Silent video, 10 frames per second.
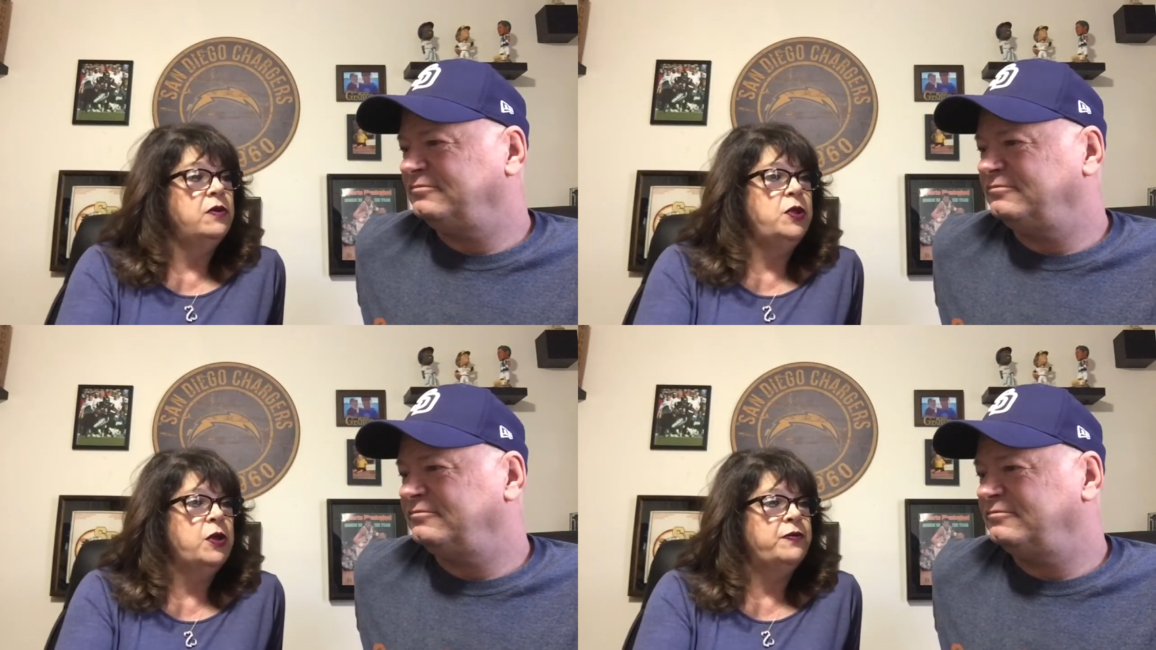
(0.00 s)

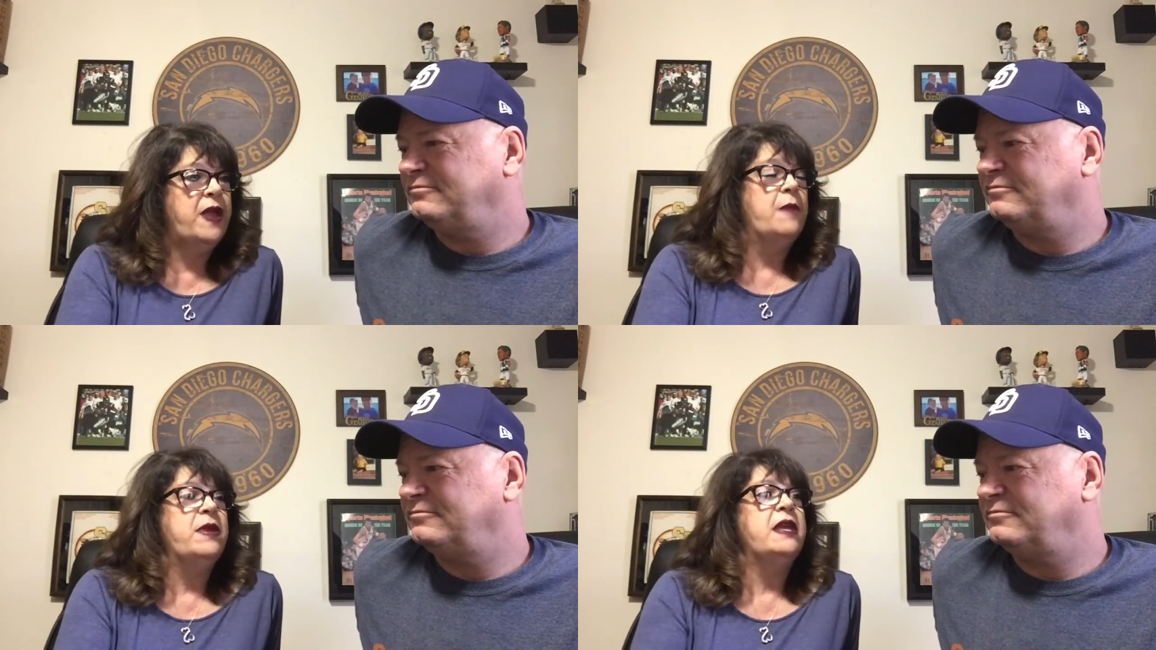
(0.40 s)
Speaker 1: your
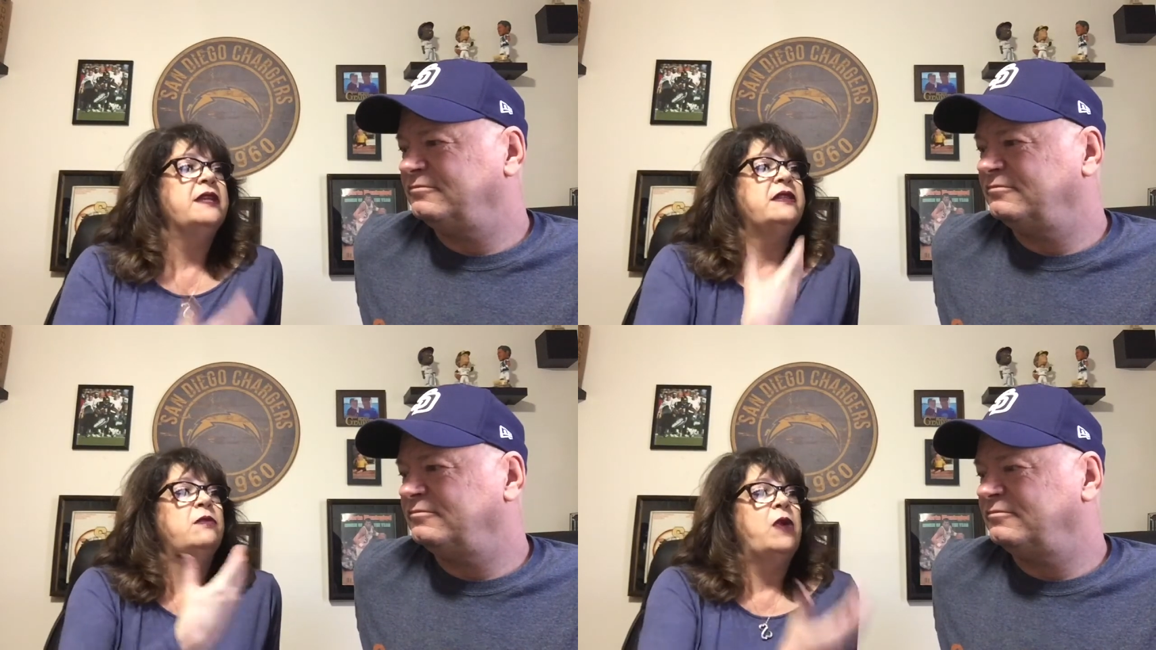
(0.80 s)
family
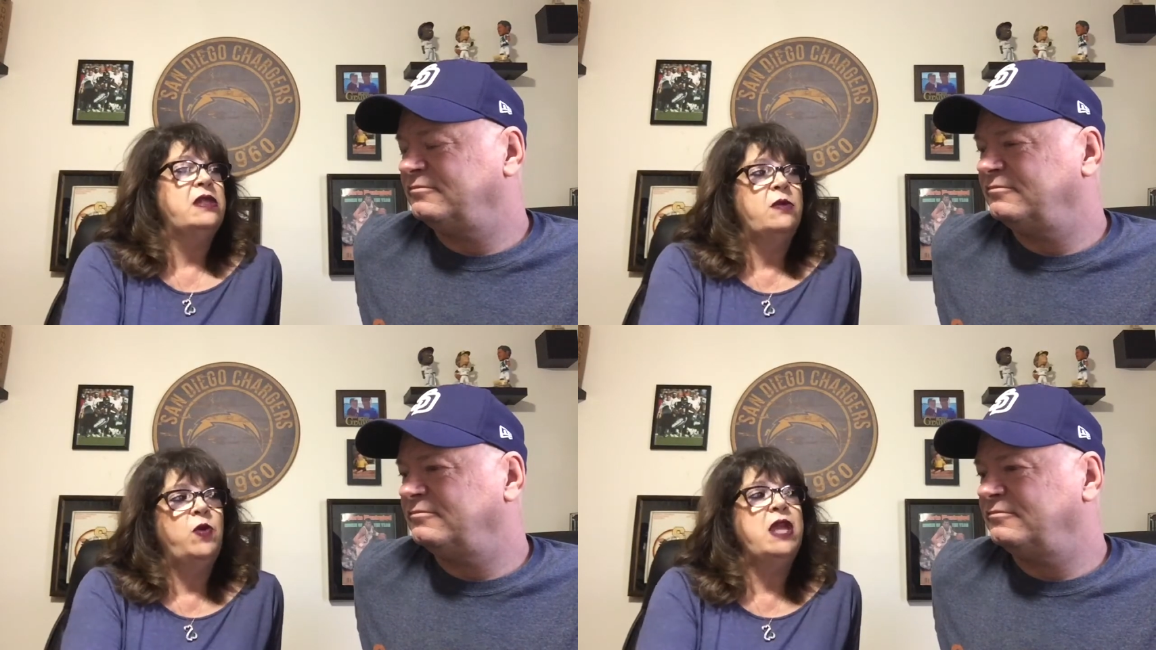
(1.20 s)
is and the
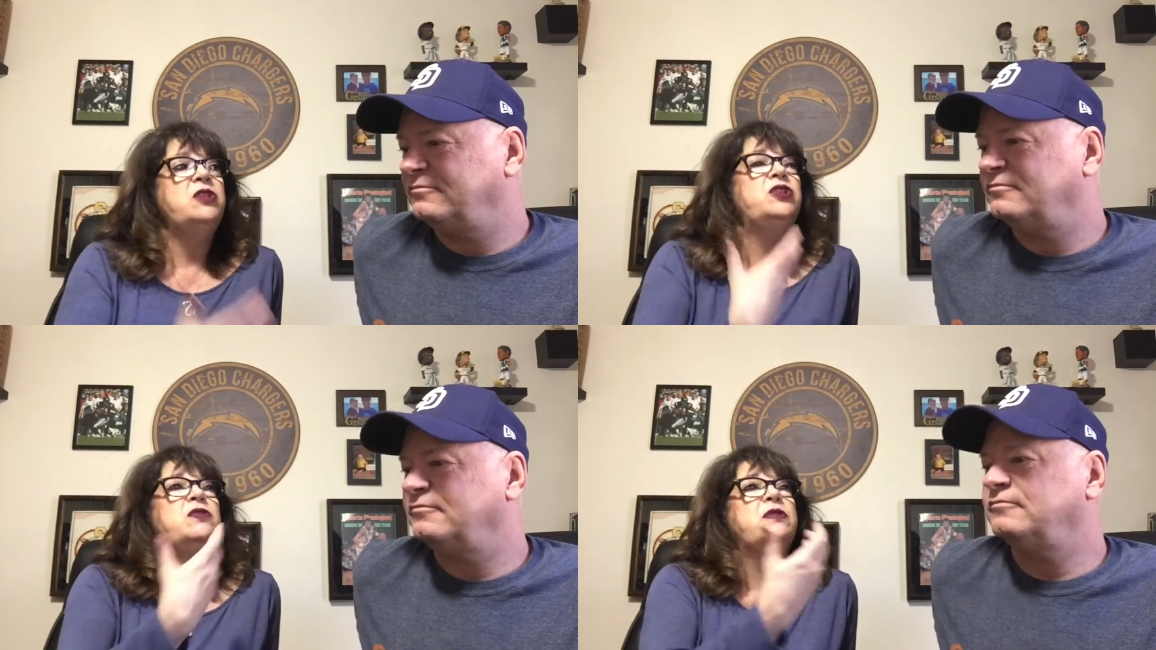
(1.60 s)
way they
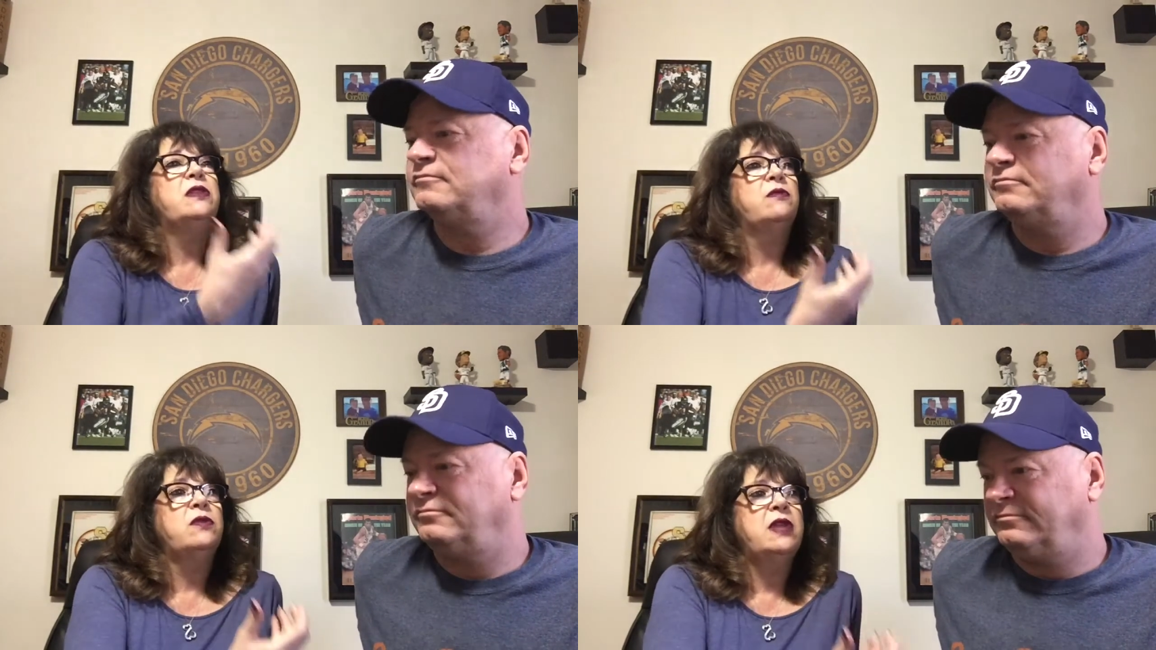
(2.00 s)
raised you
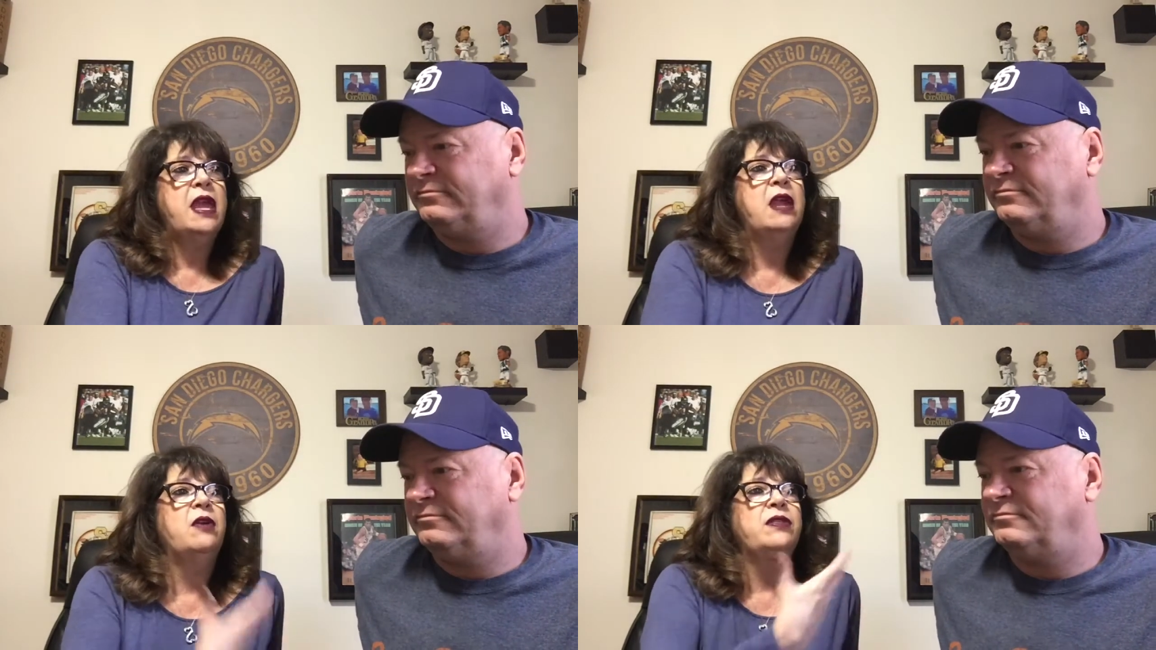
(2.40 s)
and the
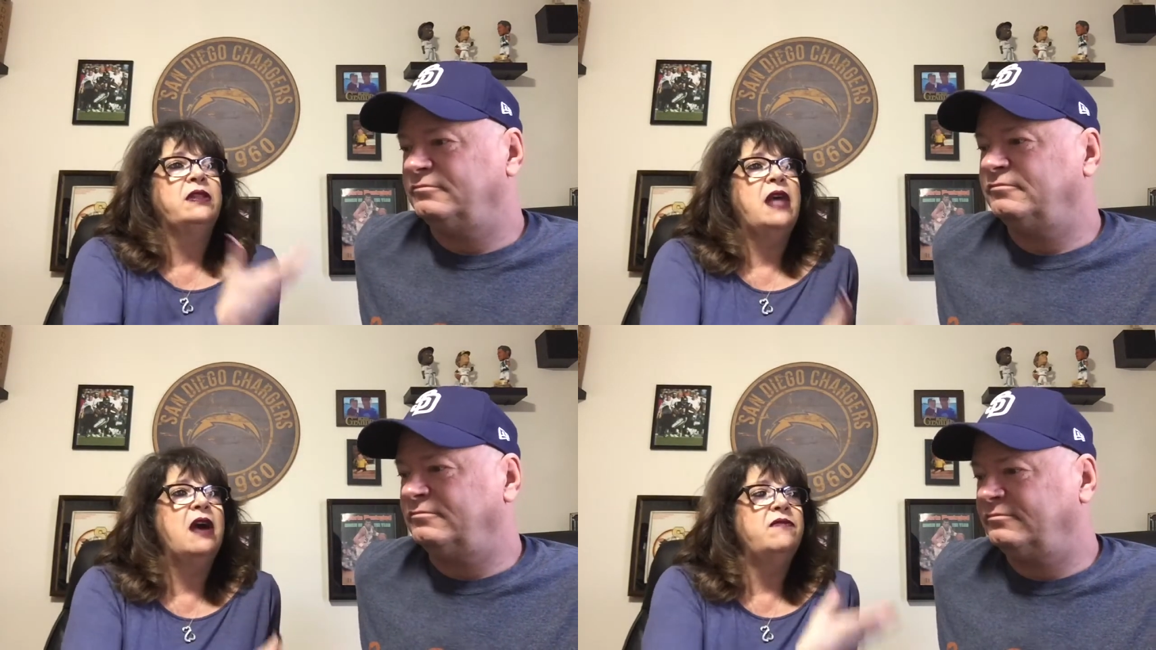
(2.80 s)
care and
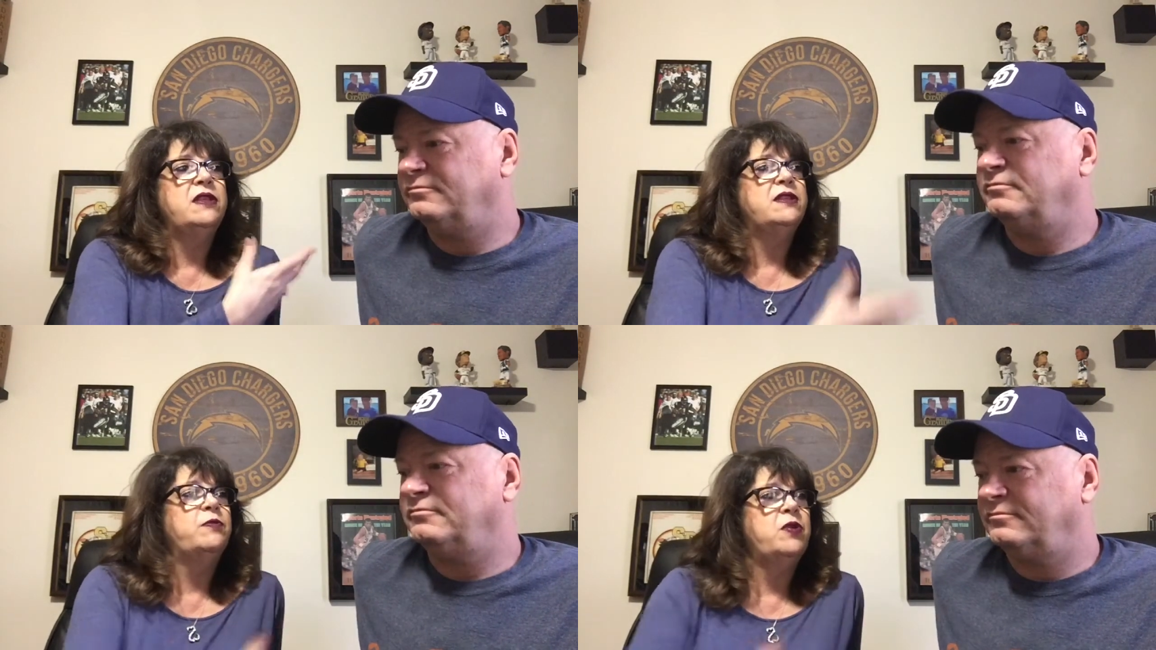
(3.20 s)
the love
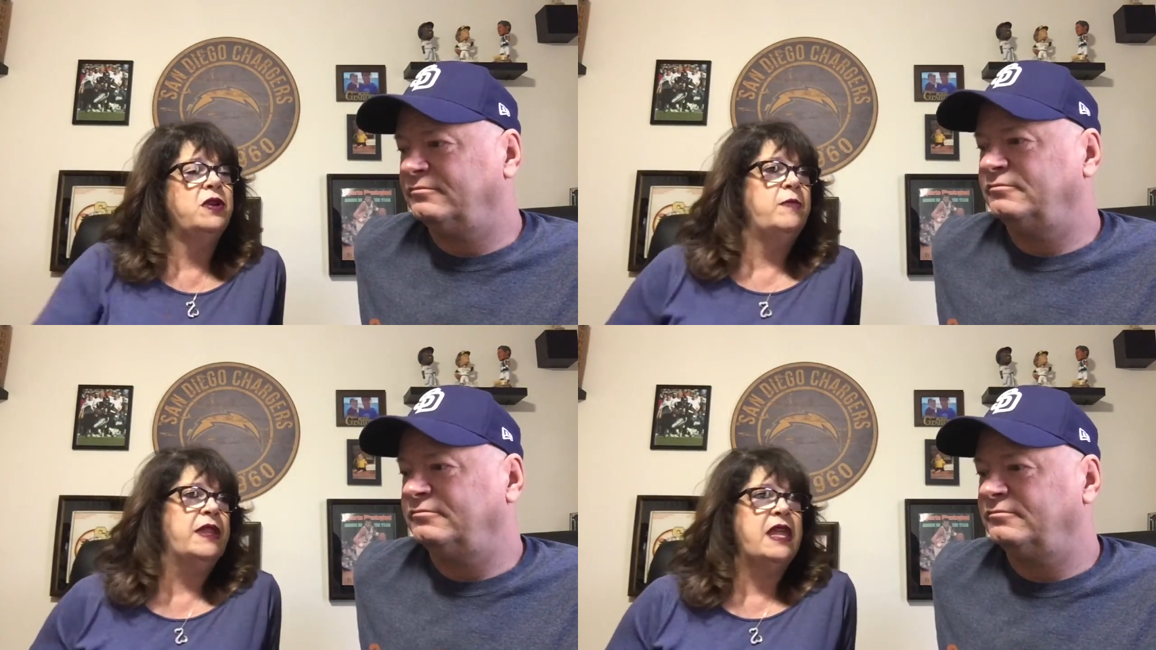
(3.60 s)
and the
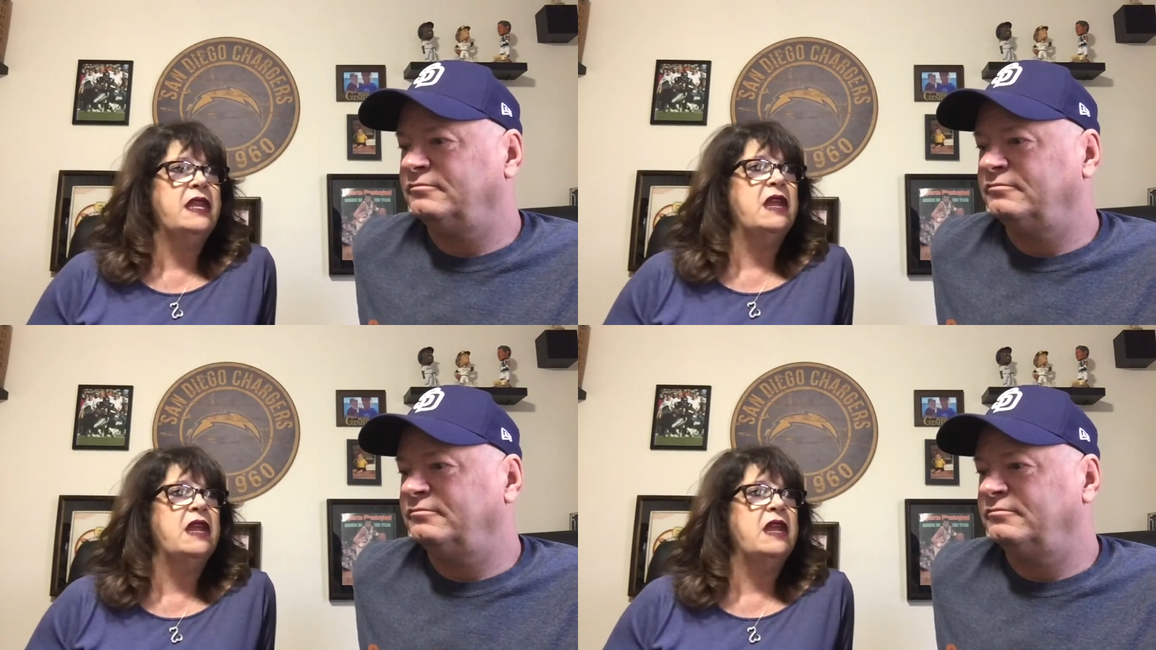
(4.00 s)
support. I mean, they